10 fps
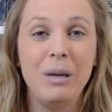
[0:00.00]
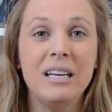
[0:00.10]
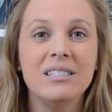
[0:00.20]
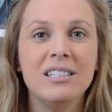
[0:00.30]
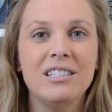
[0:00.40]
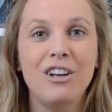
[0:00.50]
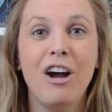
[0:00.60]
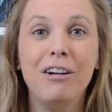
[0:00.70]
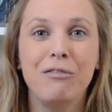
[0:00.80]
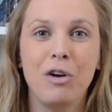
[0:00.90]
because it's an
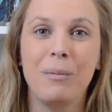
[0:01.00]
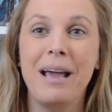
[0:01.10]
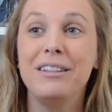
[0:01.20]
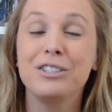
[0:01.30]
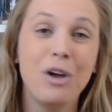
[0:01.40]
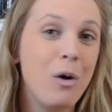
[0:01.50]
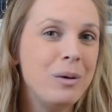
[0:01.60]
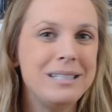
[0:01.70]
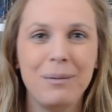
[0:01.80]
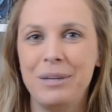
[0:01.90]
art form and there's
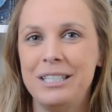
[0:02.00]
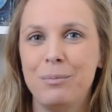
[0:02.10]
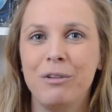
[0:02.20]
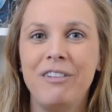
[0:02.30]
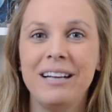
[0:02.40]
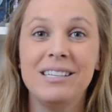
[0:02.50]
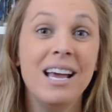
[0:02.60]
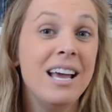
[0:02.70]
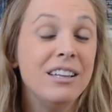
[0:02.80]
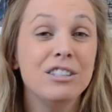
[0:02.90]
always something to perfect.
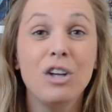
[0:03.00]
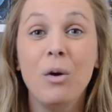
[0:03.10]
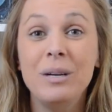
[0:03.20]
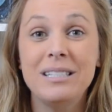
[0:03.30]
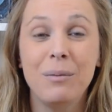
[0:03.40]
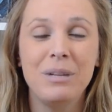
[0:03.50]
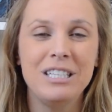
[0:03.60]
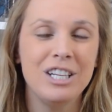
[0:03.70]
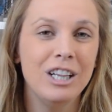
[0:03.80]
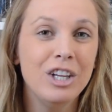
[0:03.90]
There's always something
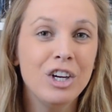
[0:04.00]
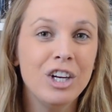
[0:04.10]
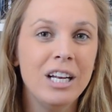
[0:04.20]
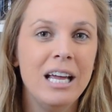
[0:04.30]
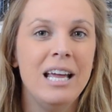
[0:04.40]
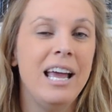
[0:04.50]
to learn.